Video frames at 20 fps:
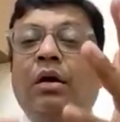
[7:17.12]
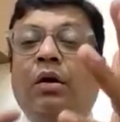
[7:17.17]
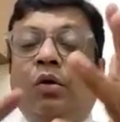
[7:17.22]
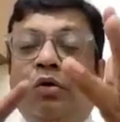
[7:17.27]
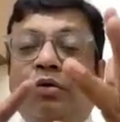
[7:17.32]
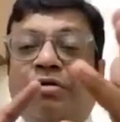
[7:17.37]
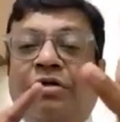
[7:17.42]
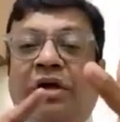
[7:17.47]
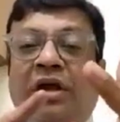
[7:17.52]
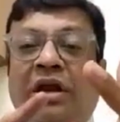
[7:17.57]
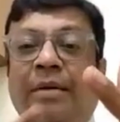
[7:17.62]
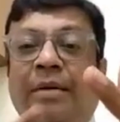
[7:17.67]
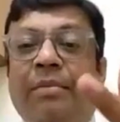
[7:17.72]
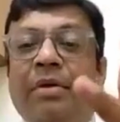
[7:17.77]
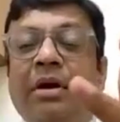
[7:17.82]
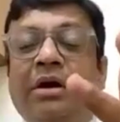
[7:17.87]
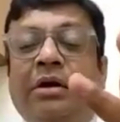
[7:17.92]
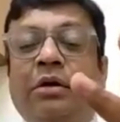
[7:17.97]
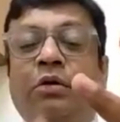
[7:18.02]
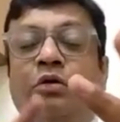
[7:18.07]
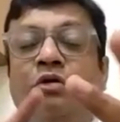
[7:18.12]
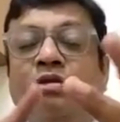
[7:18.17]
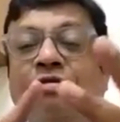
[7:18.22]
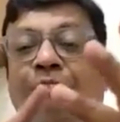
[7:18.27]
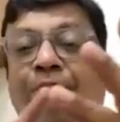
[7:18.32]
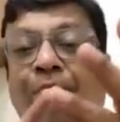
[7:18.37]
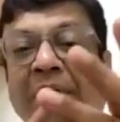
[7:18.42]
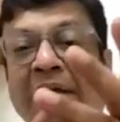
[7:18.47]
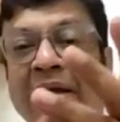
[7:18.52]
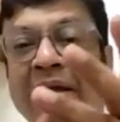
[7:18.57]
lose their ability to
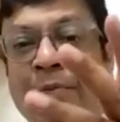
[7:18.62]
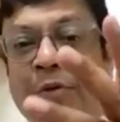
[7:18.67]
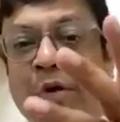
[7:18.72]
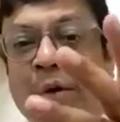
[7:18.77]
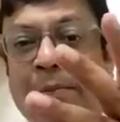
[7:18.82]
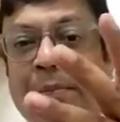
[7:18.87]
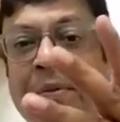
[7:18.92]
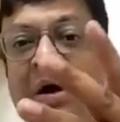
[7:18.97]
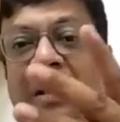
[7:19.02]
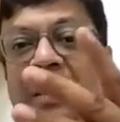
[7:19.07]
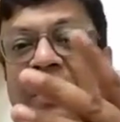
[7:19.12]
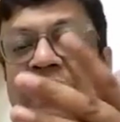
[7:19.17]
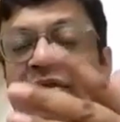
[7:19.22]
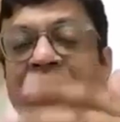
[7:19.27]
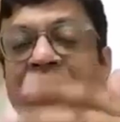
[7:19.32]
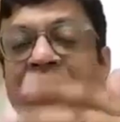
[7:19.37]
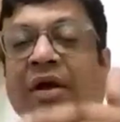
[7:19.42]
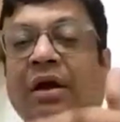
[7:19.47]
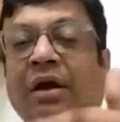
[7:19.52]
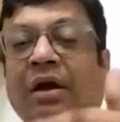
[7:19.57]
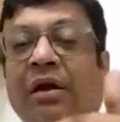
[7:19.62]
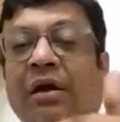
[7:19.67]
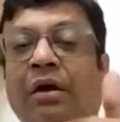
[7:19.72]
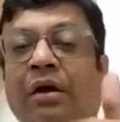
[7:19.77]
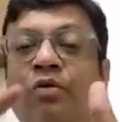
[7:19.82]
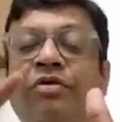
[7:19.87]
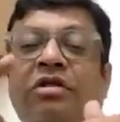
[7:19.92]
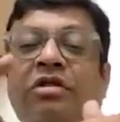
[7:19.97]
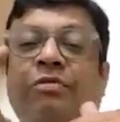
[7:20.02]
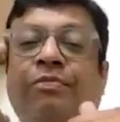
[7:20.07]
speak properly. They can
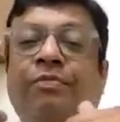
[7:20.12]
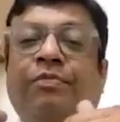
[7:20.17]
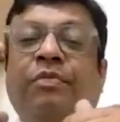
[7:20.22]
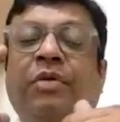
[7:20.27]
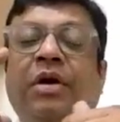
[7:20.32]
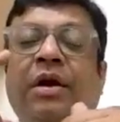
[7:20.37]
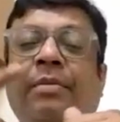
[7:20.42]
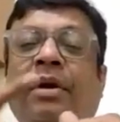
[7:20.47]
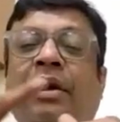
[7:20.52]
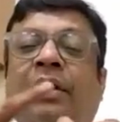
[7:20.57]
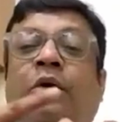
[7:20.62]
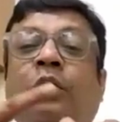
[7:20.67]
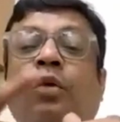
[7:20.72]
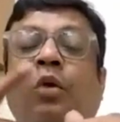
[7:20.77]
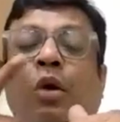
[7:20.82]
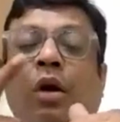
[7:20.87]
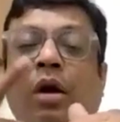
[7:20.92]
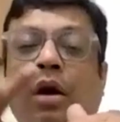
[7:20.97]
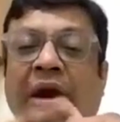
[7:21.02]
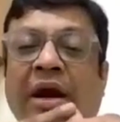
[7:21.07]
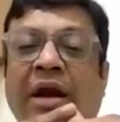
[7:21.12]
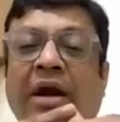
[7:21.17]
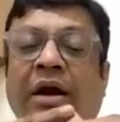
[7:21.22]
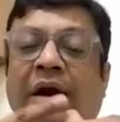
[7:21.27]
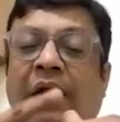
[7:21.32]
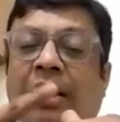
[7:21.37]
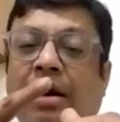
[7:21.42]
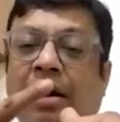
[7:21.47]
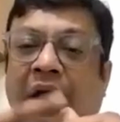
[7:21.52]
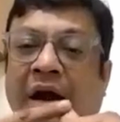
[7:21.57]
lose their ability to
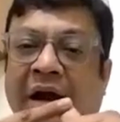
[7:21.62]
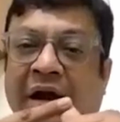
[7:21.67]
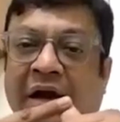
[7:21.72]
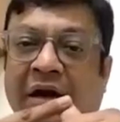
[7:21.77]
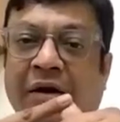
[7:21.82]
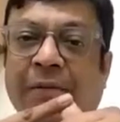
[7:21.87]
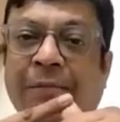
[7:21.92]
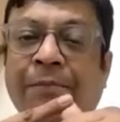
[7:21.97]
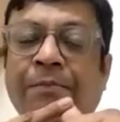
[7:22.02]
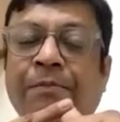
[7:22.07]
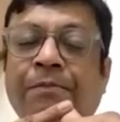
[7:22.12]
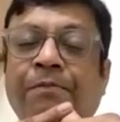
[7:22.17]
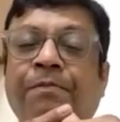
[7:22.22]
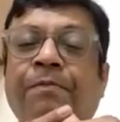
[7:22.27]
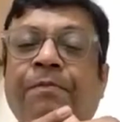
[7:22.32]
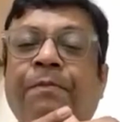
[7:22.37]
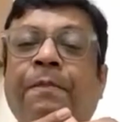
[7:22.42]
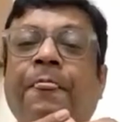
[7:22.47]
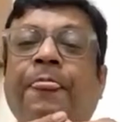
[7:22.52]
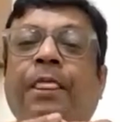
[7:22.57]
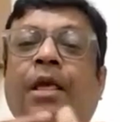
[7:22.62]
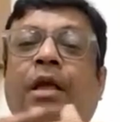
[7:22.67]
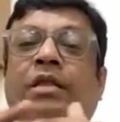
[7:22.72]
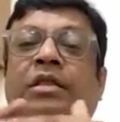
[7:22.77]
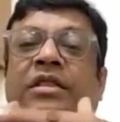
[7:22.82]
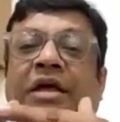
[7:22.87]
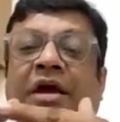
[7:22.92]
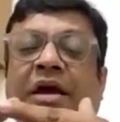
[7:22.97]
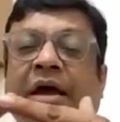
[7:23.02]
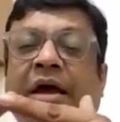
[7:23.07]
read and write.
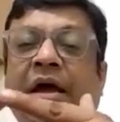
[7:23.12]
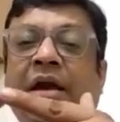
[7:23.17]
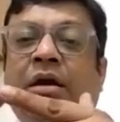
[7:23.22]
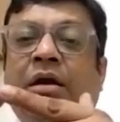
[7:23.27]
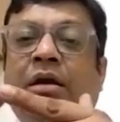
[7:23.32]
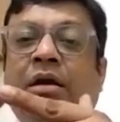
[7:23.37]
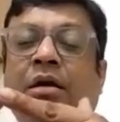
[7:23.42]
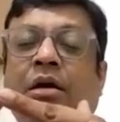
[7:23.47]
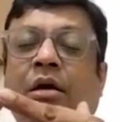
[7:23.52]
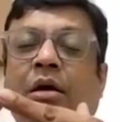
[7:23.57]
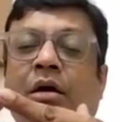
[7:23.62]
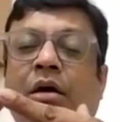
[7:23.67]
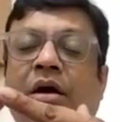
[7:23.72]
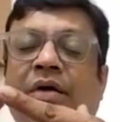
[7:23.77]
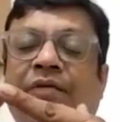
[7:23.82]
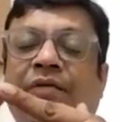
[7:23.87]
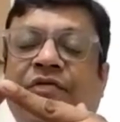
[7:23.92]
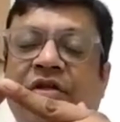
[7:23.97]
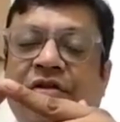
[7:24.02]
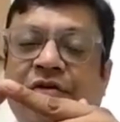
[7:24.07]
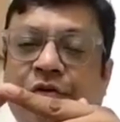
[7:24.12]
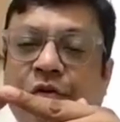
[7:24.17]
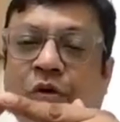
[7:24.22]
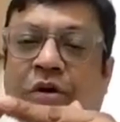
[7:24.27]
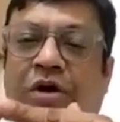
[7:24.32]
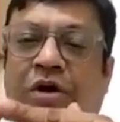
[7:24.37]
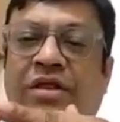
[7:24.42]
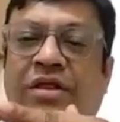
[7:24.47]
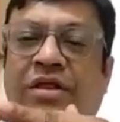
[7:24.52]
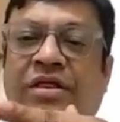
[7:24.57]
They can, if the
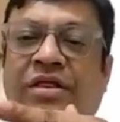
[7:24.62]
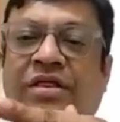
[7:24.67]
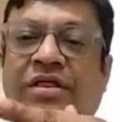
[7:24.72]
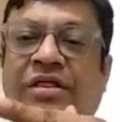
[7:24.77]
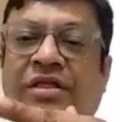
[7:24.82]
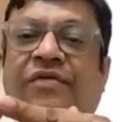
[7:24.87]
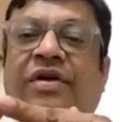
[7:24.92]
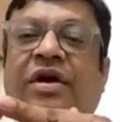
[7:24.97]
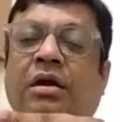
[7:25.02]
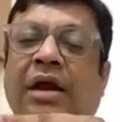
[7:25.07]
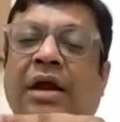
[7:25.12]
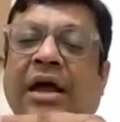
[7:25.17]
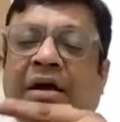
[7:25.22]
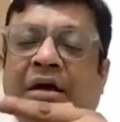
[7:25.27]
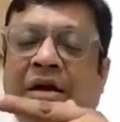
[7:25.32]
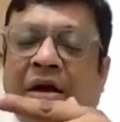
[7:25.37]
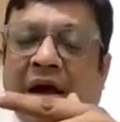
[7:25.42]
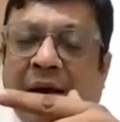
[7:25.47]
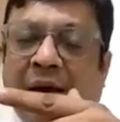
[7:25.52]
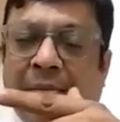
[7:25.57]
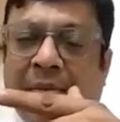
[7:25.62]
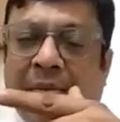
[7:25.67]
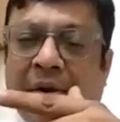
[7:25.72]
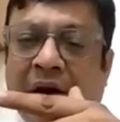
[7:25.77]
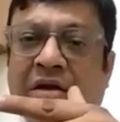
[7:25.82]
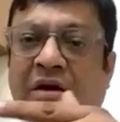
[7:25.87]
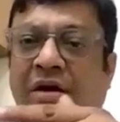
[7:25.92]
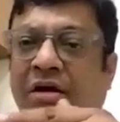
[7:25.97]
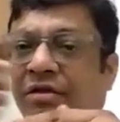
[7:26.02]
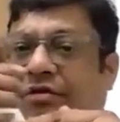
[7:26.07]
stroke is severe, like in a
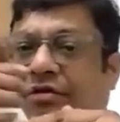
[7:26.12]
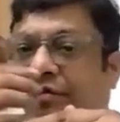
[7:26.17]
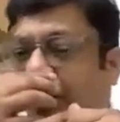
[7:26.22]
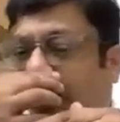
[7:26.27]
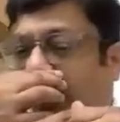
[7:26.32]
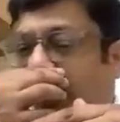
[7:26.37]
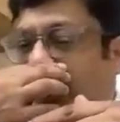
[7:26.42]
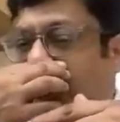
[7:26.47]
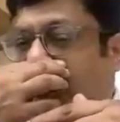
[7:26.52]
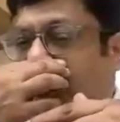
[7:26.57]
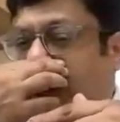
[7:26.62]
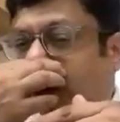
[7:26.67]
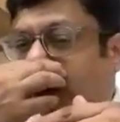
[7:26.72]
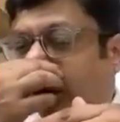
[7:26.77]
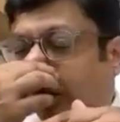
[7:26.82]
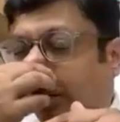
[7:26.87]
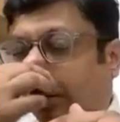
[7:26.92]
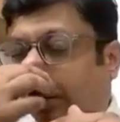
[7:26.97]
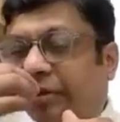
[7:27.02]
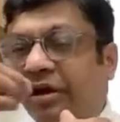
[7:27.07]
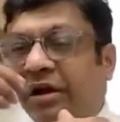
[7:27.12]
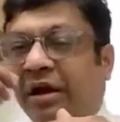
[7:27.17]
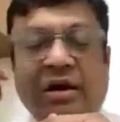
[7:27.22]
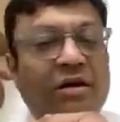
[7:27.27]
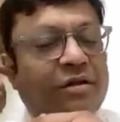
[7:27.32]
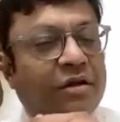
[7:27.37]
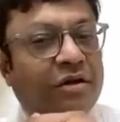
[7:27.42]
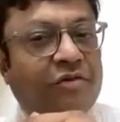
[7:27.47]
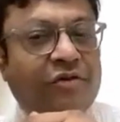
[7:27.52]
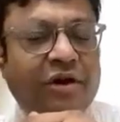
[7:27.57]
hemorrhagic stroke, they can need
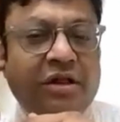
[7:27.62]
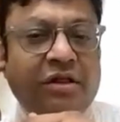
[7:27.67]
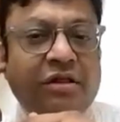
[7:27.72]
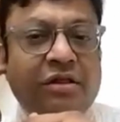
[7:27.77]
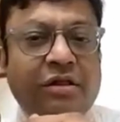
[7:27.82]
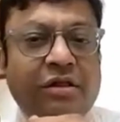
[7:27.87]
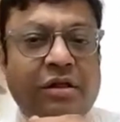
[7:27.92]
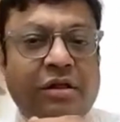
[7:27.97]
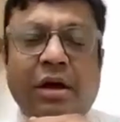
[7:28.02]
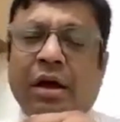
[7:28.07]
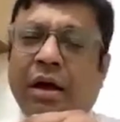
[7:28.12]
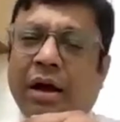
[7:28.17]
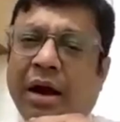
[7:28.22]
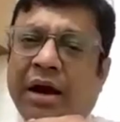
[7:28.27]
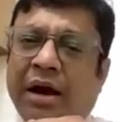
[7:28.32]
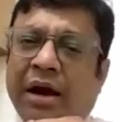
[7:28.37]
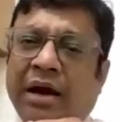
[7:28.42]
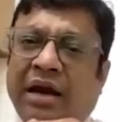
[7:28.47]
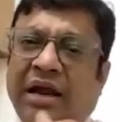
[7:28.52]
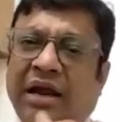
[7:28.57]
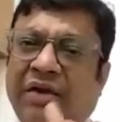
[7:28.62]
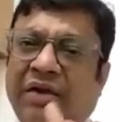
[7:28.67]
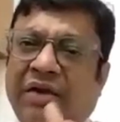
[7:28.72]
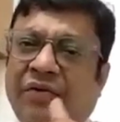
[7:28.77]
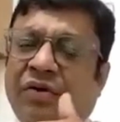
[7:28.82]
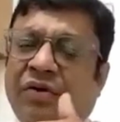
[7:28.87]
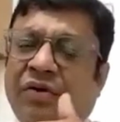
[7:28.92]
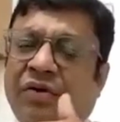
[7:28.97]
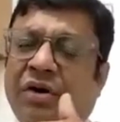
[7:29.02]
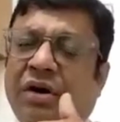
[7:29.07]
surgeries, and
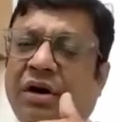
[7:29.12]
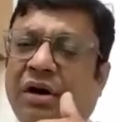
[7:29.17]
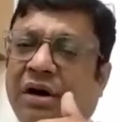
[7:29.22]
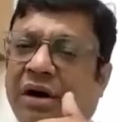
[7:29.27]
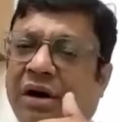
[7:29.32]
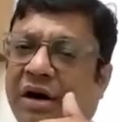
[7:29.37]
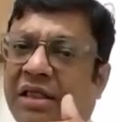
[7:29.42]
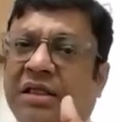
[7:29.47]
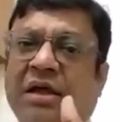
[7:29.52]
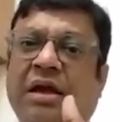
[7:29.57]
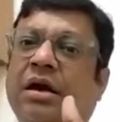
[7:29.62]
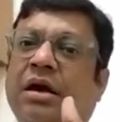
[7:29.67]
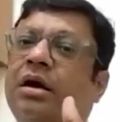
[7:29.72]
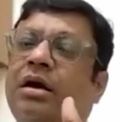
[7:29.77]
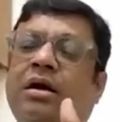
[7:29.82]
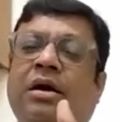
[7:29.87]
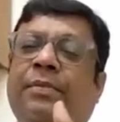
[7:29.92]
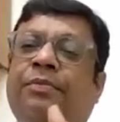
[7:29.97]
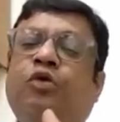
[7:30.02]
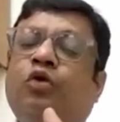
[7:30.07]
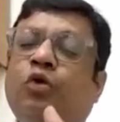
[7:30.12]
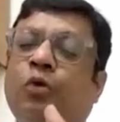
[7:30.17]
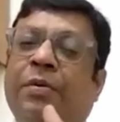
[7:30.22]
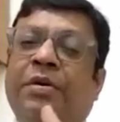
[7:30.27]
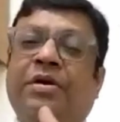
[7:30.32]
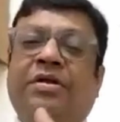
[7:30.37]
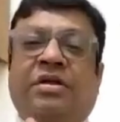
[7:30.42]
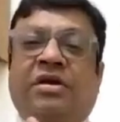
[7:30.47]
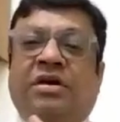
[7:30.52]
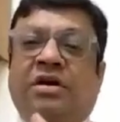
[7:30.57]
even death can occur in up to
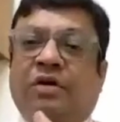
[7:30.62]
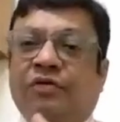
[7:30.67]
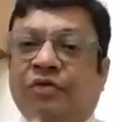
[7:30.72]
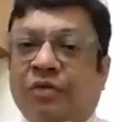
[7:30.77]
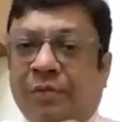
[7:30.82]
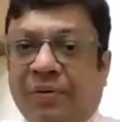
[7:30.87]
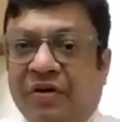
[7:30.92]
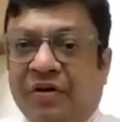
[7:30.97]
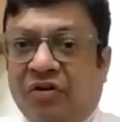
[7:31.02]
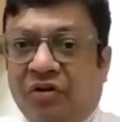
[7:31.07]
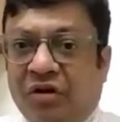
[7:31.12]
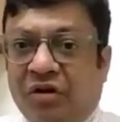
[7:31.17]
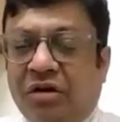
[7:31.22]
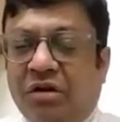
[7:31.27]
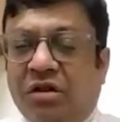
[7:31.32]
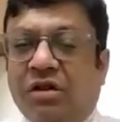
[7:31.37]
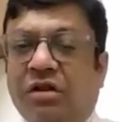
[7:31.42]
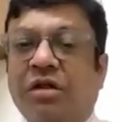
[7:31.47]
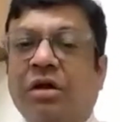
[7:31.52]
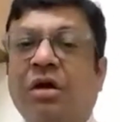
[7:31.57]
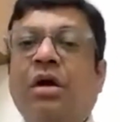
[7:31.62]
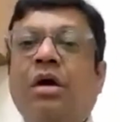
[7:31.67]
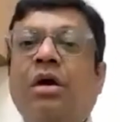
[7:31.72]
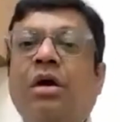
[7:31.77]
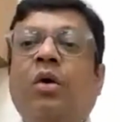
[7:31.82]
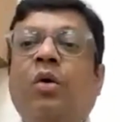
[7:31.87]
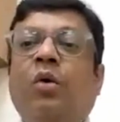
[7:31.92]
2% of the patients